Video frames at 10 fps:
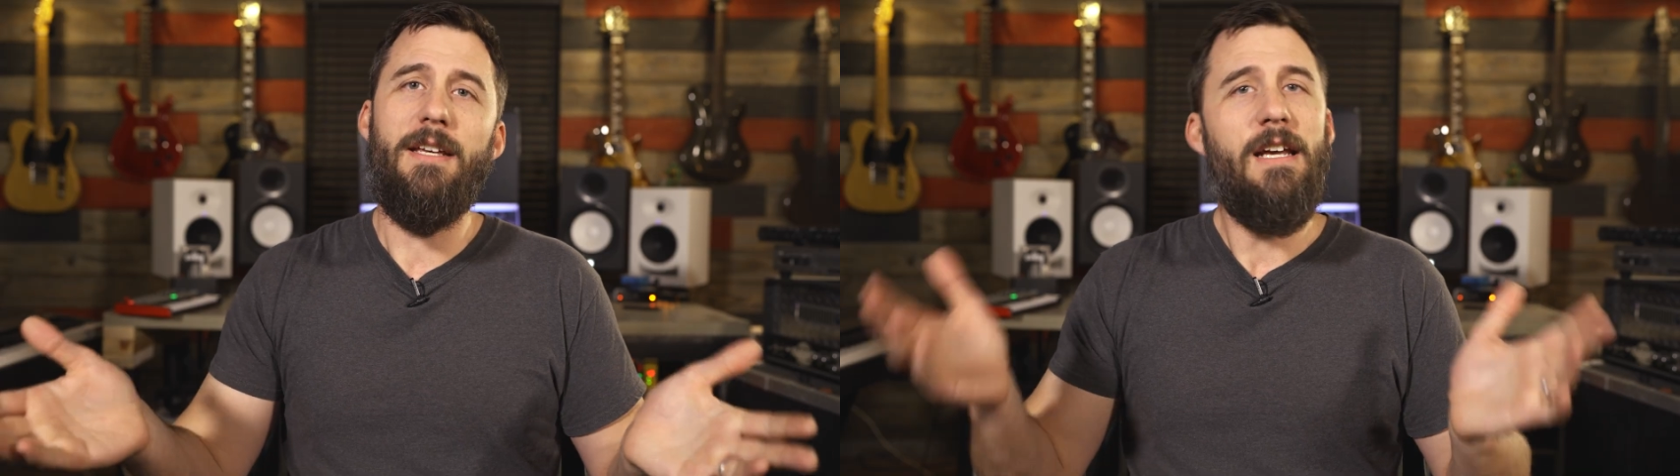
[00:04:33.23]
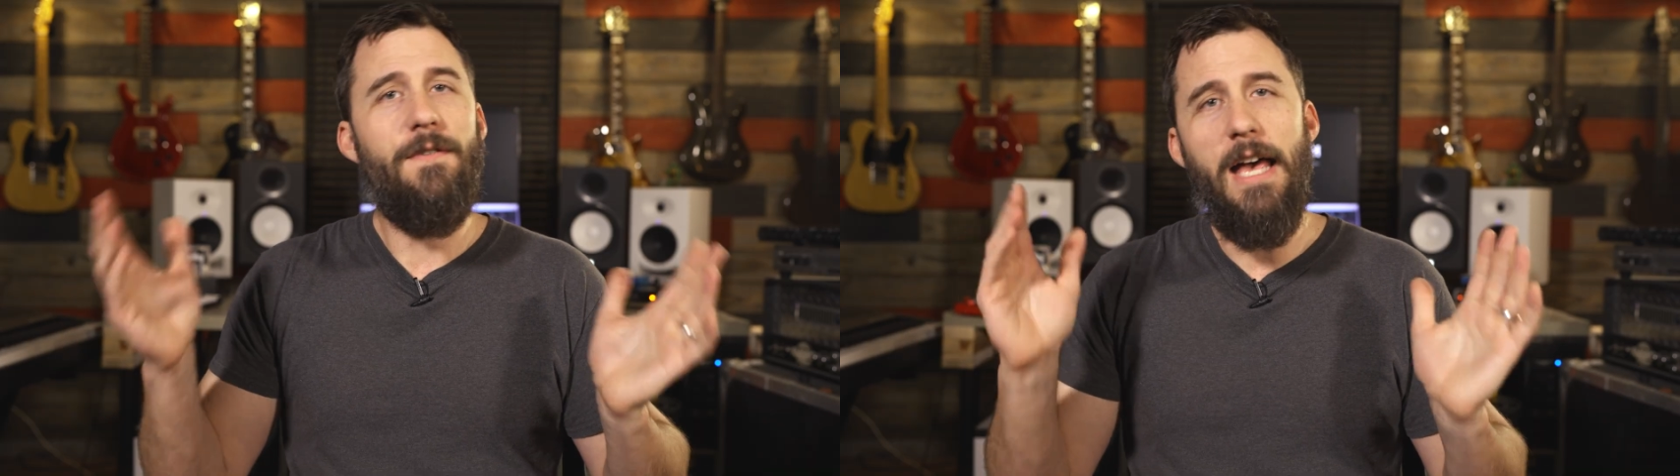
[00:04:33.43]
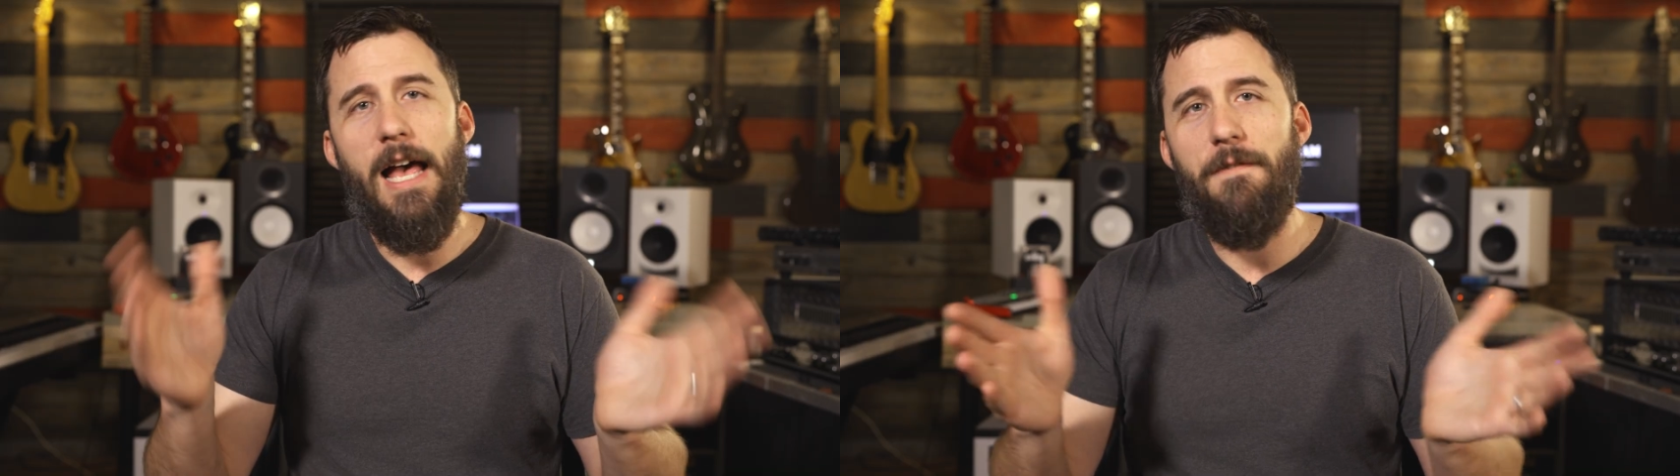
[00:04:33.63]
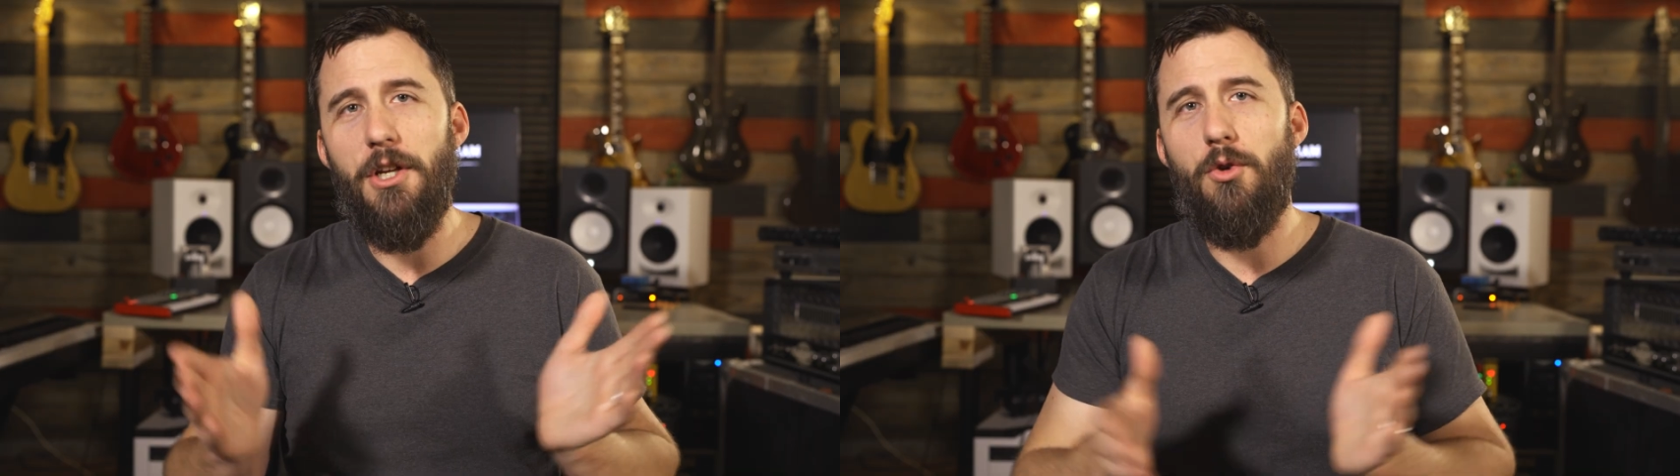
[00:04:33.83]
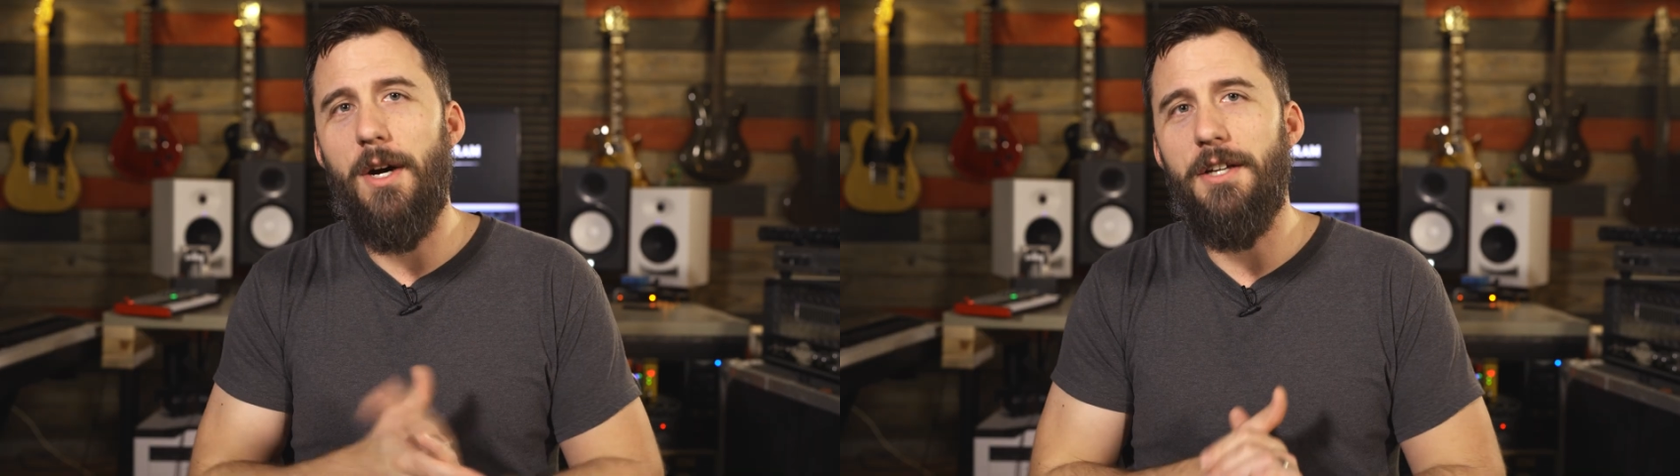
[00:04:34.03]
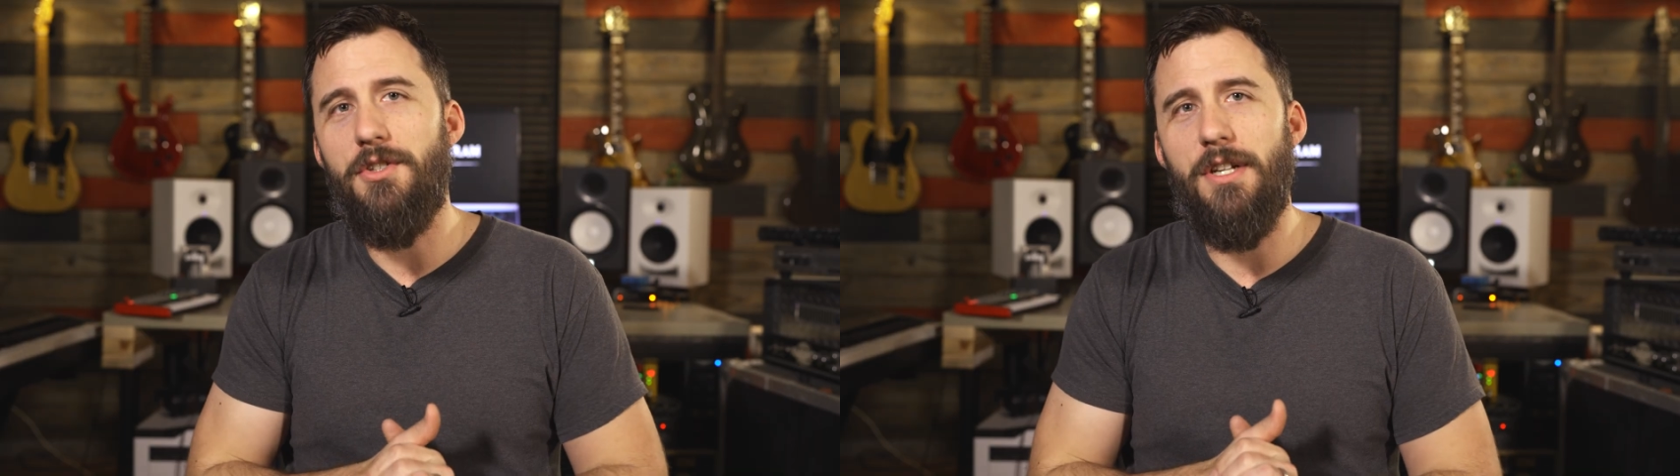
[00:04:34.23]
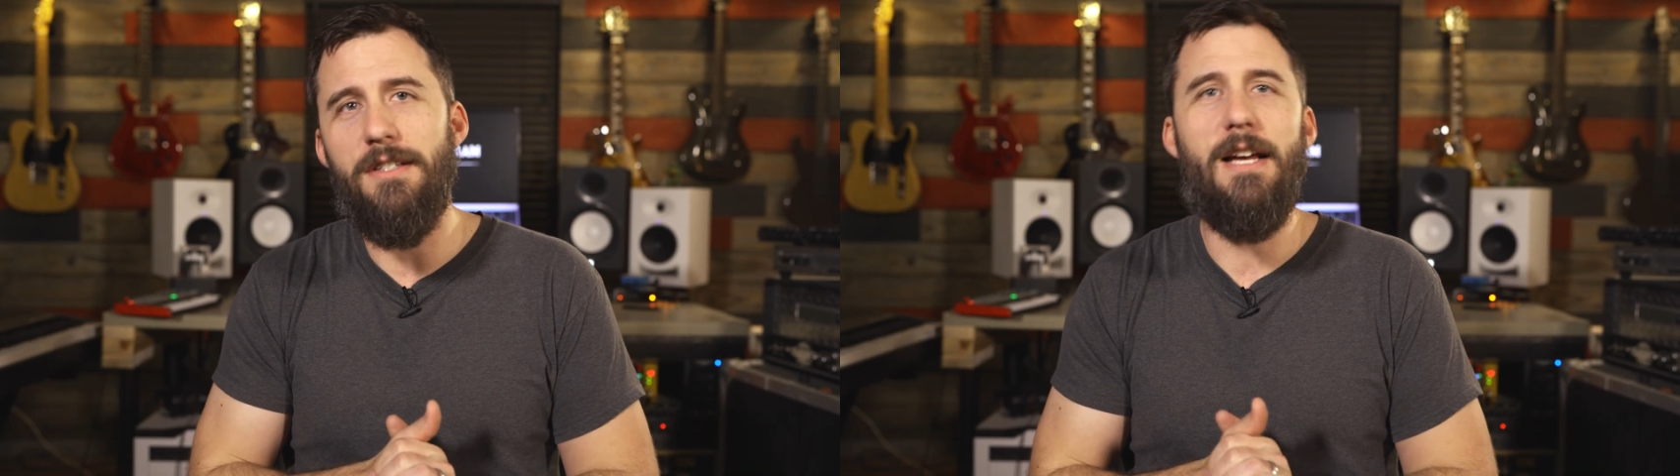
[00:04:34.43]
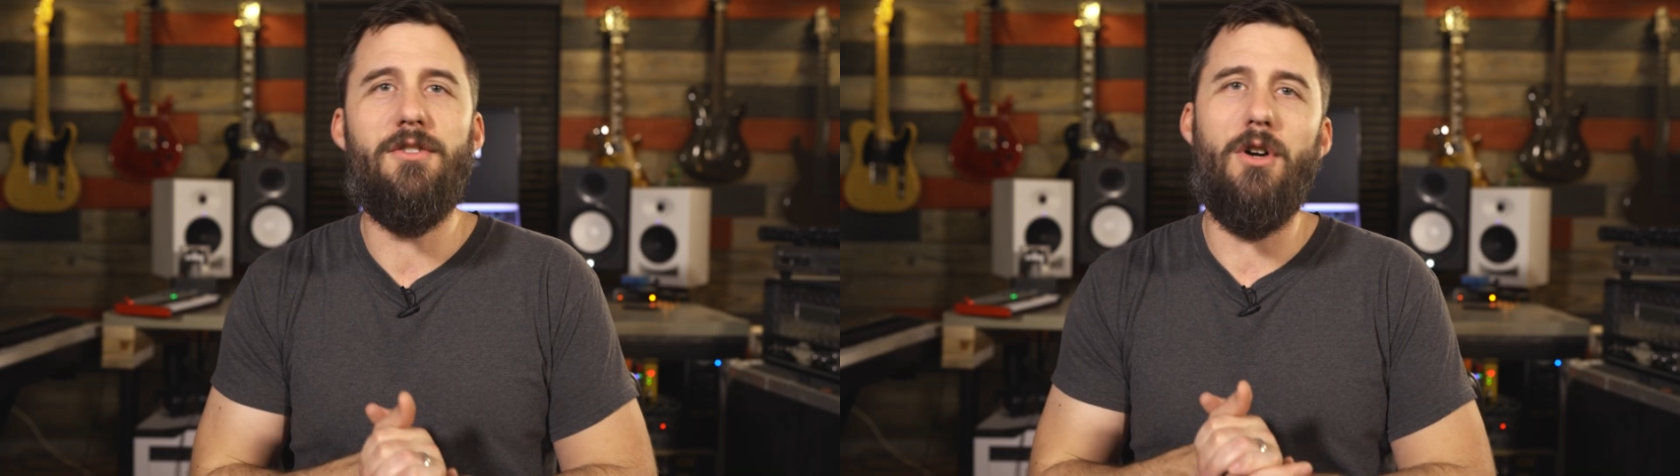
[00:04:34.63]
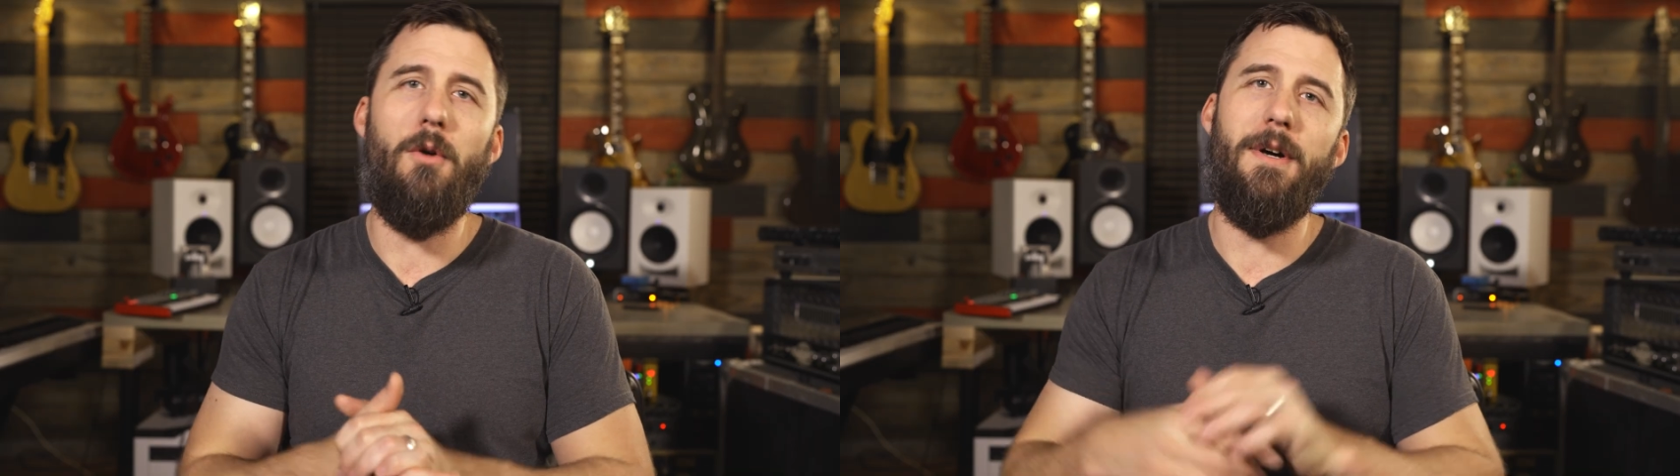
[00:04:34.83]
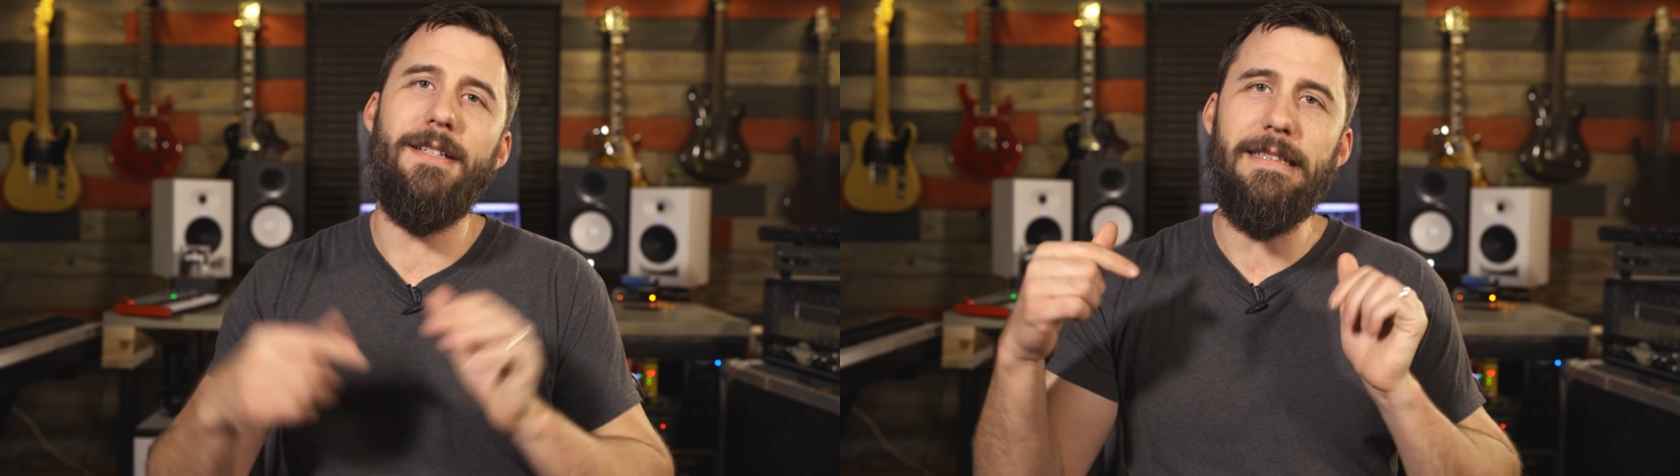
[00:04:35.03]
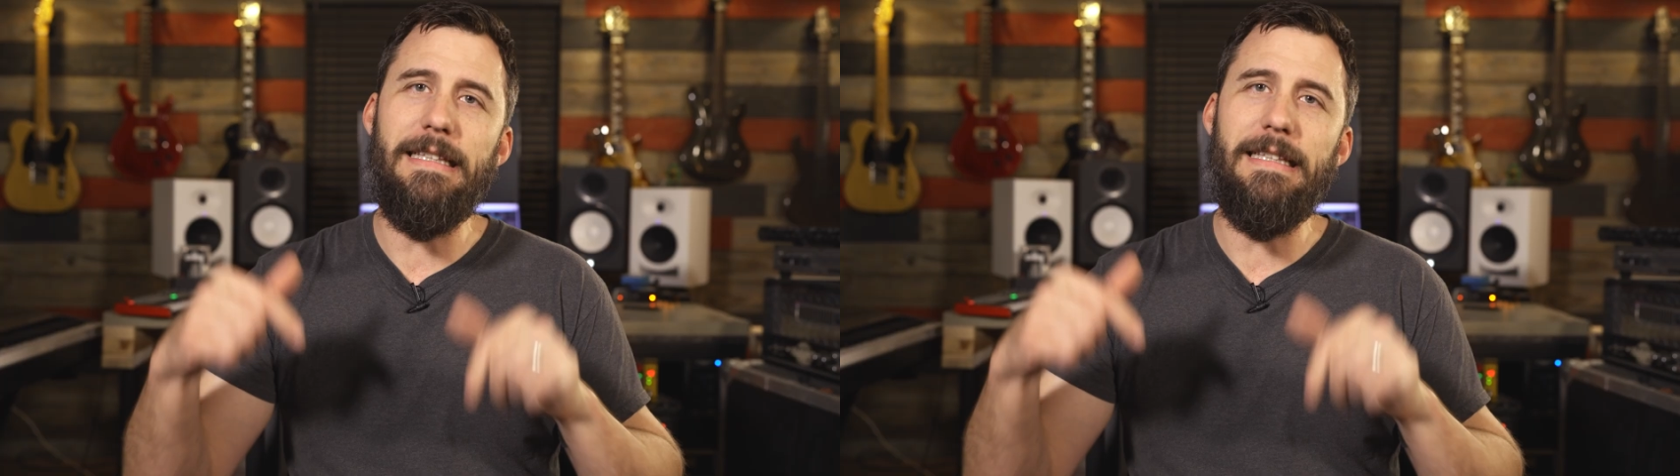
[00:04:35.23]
If you have any questions, as always,